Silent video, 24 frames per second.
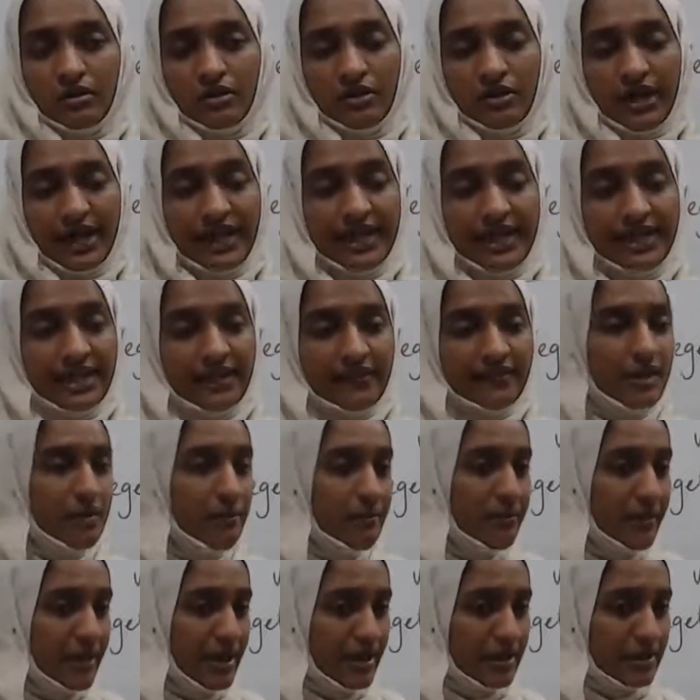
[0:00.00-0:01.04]
any other
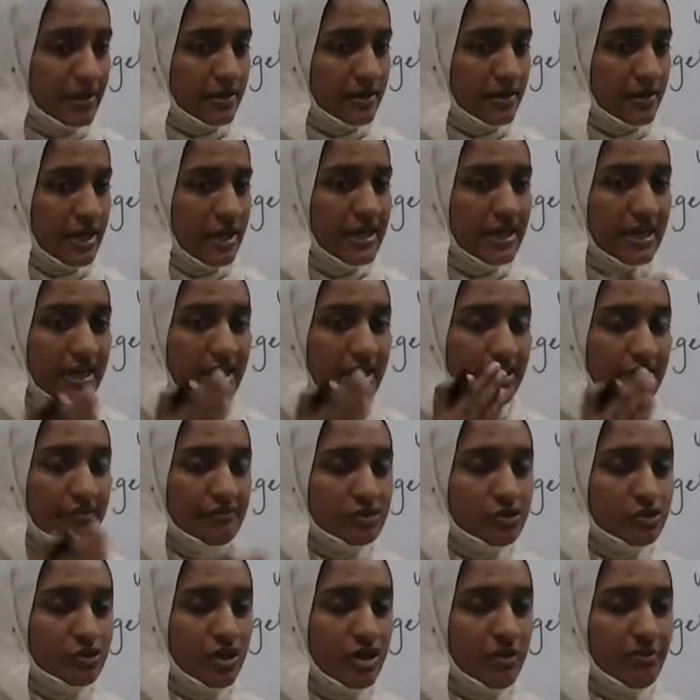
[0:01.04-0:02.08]
parent. An
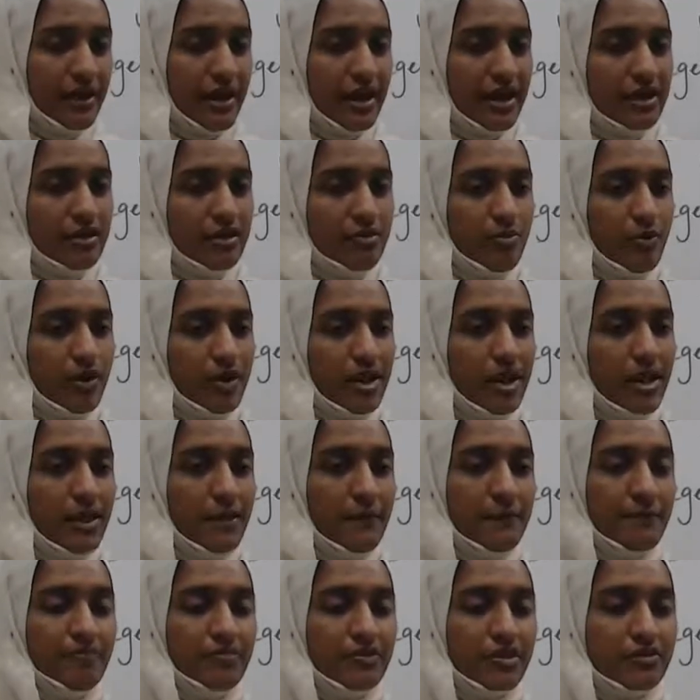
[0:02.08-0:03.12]
individual parent
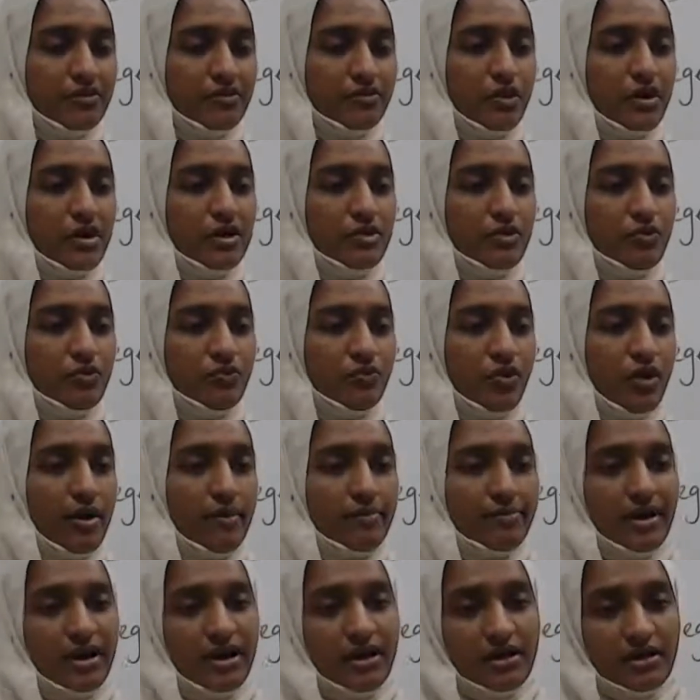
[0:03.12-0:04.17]
body is going to form
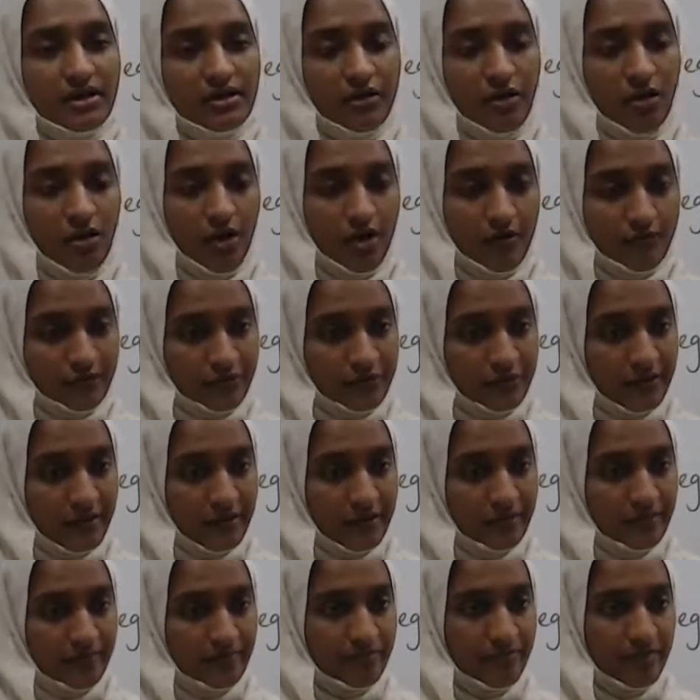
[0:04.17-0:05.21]
a
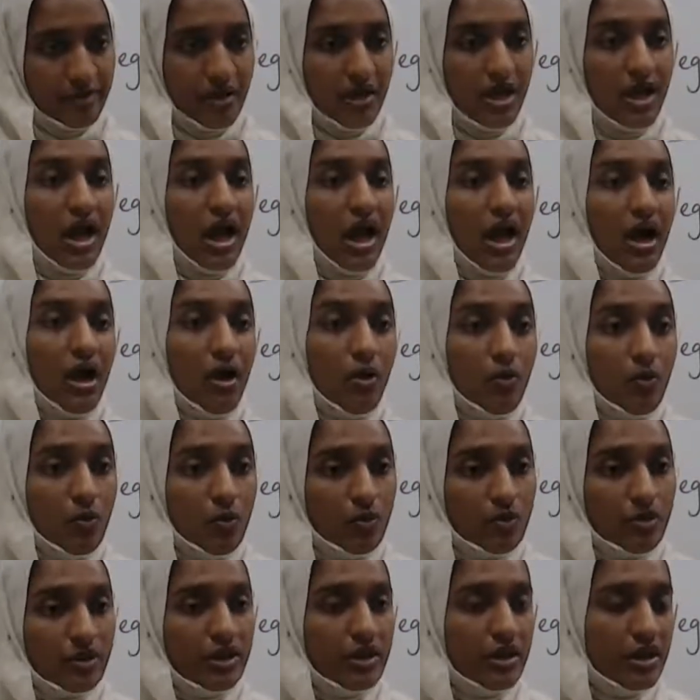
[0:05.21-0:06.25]
offspring.
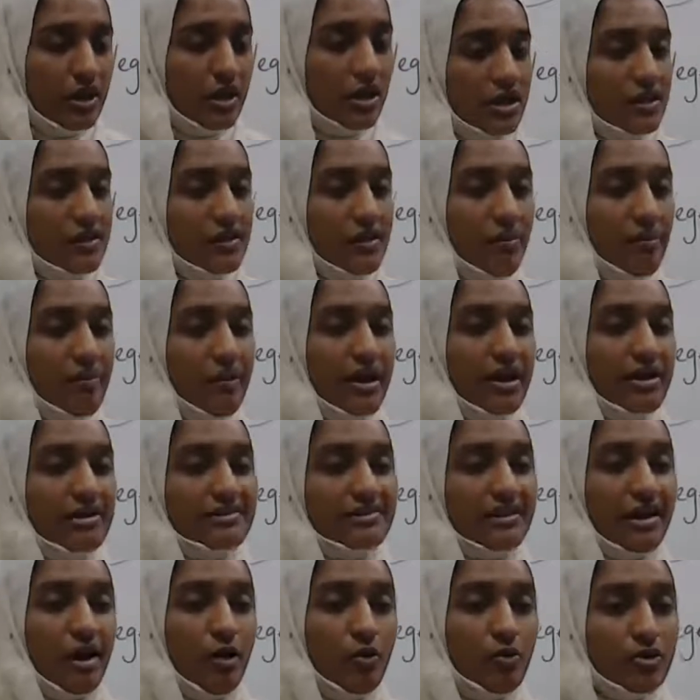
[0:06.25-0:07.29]
How here the plants,
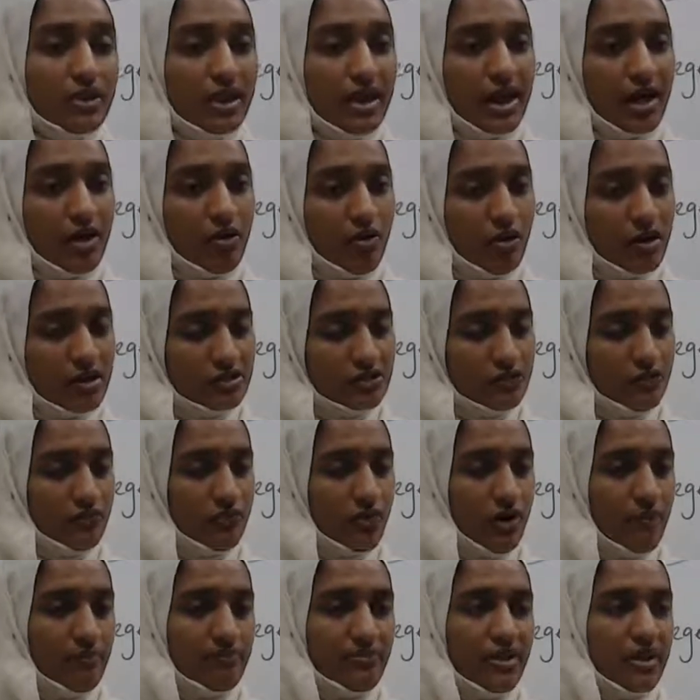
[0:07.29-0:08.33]
how they are going to
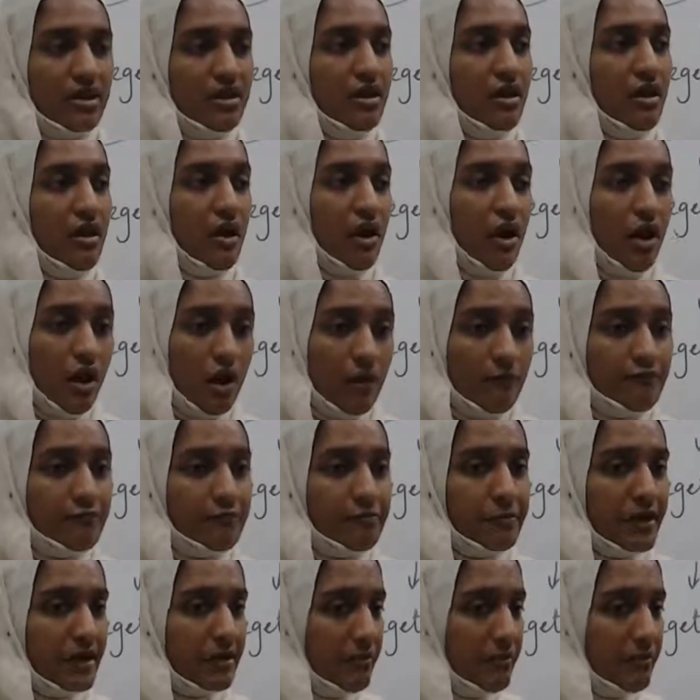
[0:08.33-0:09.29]
form the offspring